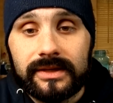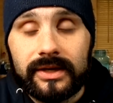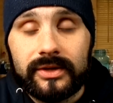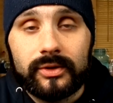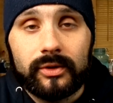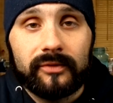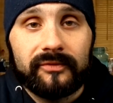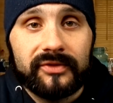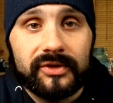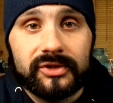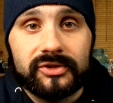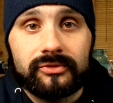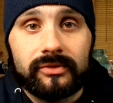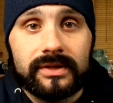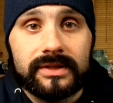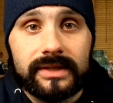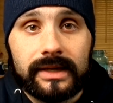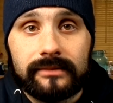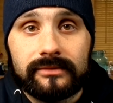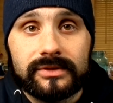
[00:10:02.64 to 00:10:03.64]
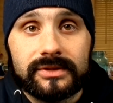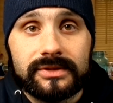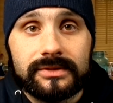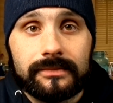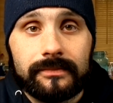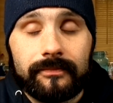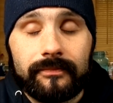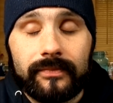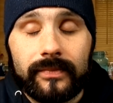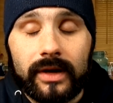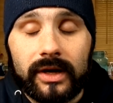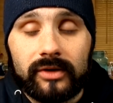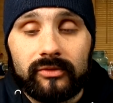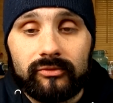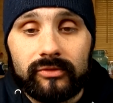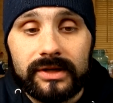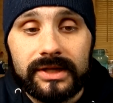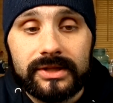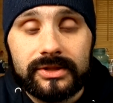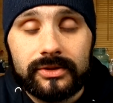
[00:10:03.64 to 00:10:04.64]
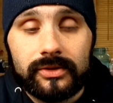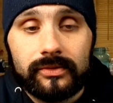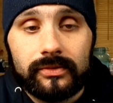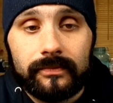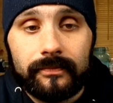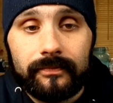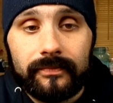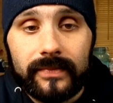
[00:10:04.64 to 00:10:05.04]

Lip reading: in your future endeavours. I really do.